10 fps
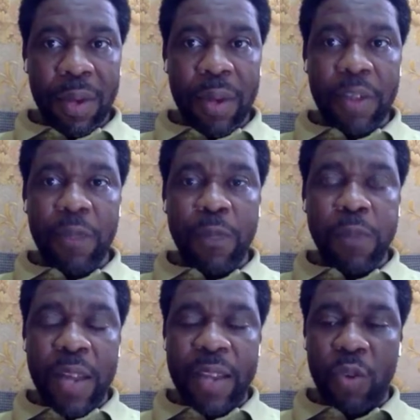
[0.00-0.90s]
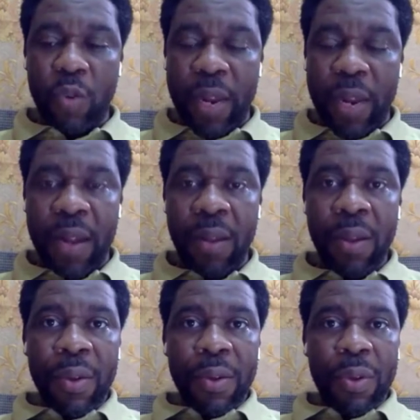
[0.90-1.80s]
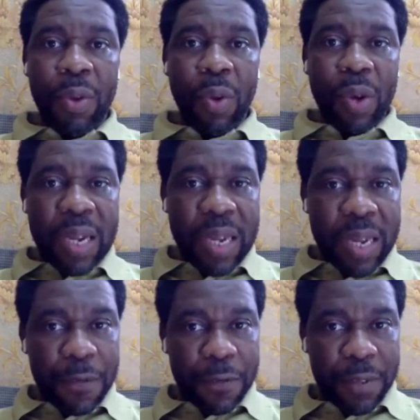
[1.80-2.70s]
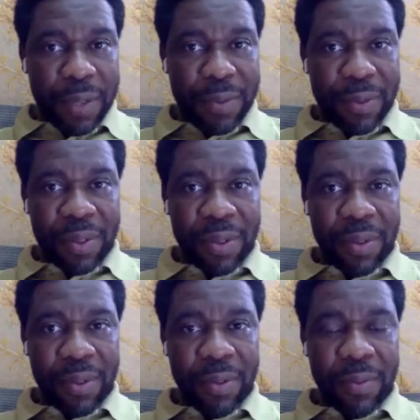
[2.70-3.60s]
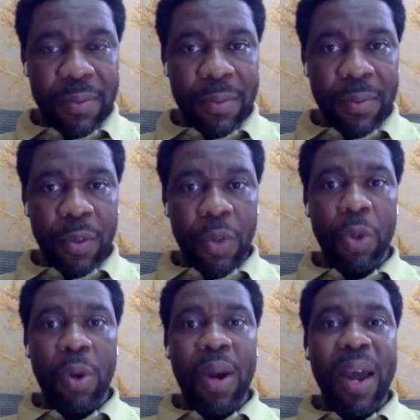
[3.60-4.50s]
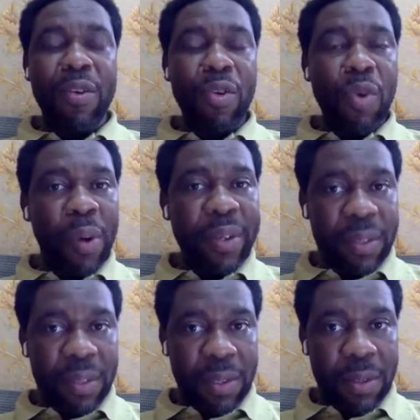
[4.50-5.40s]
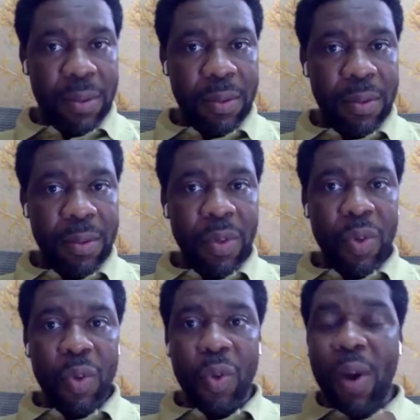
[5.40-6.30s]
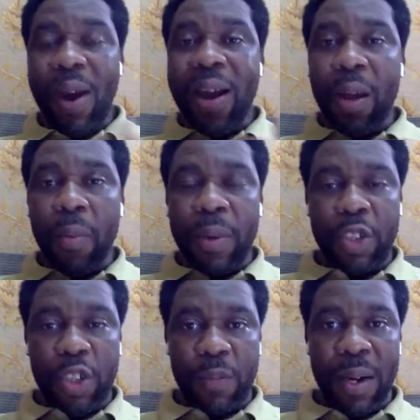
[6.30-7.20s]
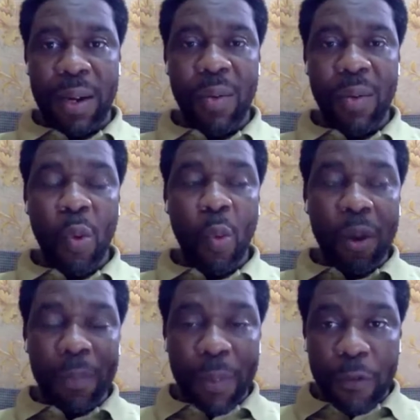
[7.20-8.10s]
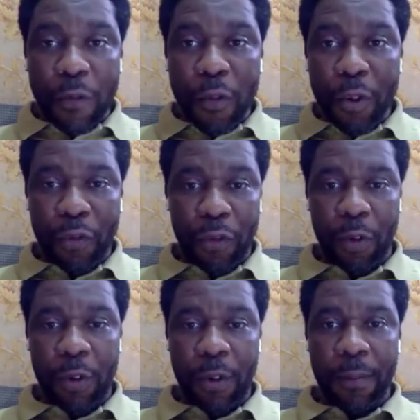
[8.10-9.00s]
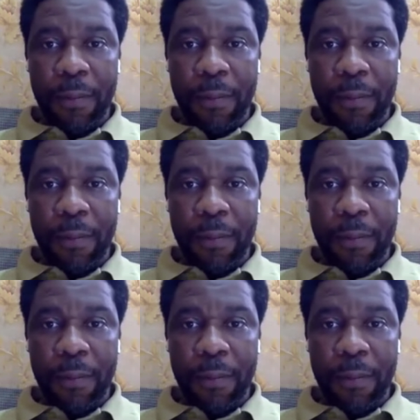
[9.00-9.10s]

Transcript: There is a place where your giftings, your anointing, your charisma will be fruitful.